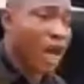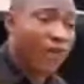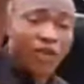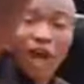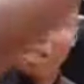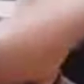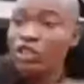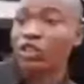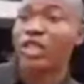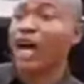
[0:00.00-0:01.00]
have gone there
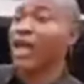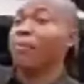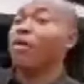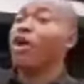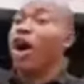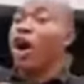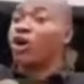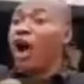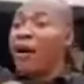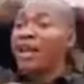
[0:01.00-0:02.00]
to tell them, oh,
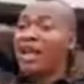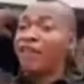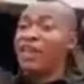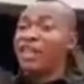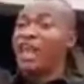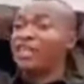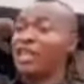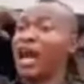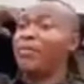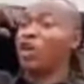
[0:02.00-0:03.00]
come and live in
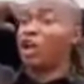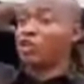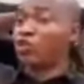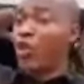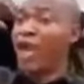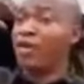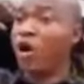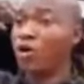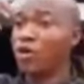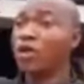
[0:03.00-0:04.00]
Nigeria because we are Igbo?